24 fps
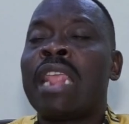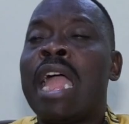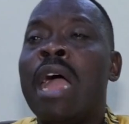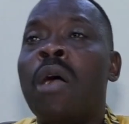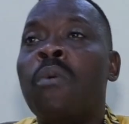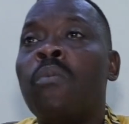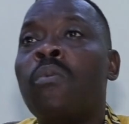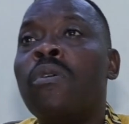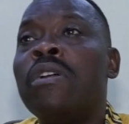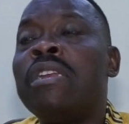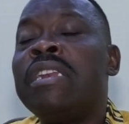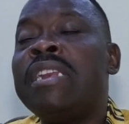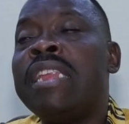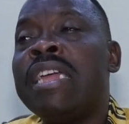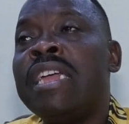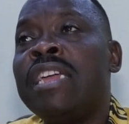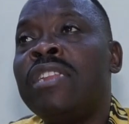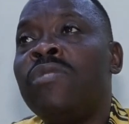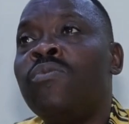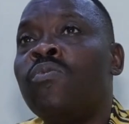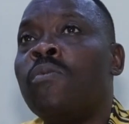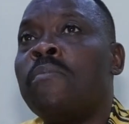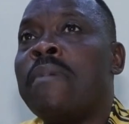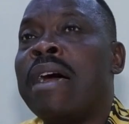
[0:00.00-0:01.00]
And one
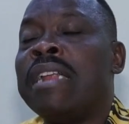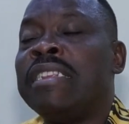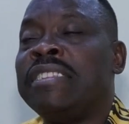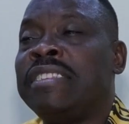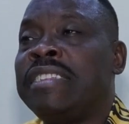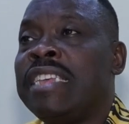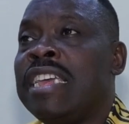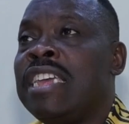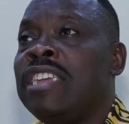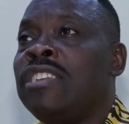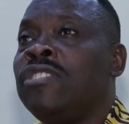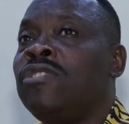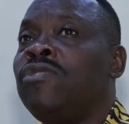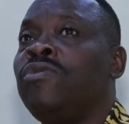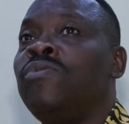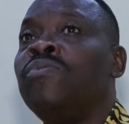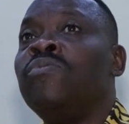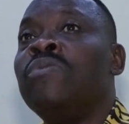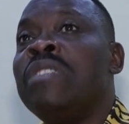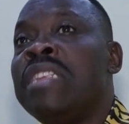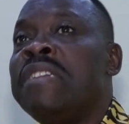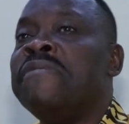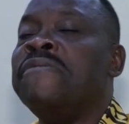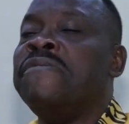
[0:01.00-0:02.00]
day the woman said you
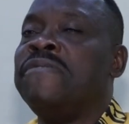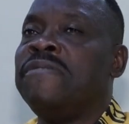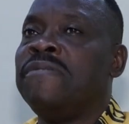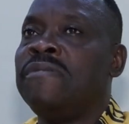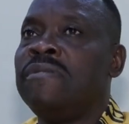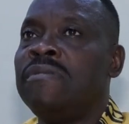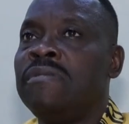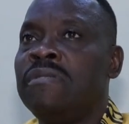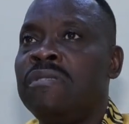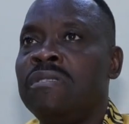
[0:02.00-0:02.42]
should leave.